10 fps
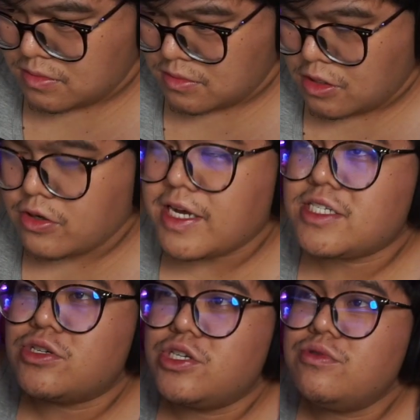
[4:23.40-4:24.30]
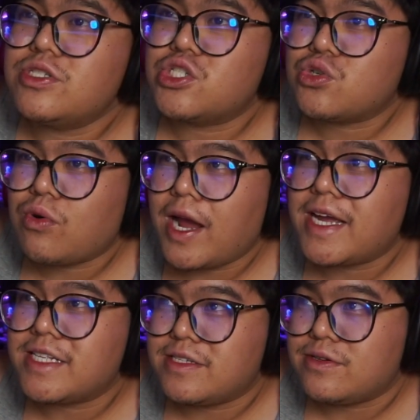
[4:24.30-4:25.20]
Okay, so she was
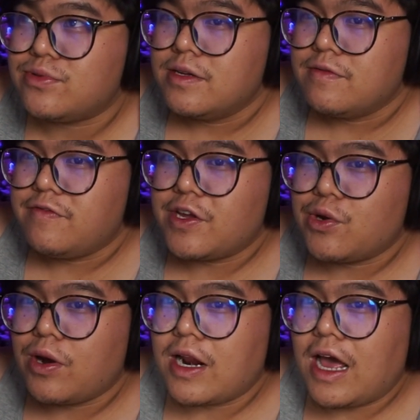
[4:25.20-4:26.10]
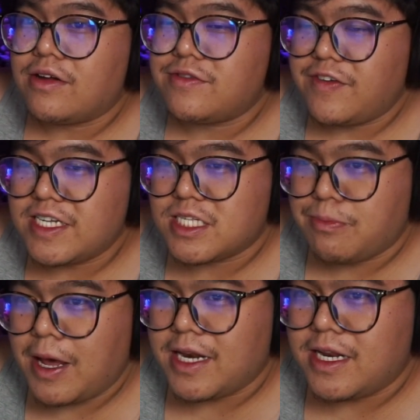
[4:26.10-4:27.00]
trying to figure out how to face the
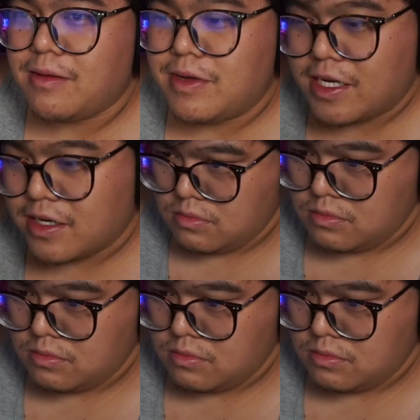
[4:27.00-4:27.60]
pandemic.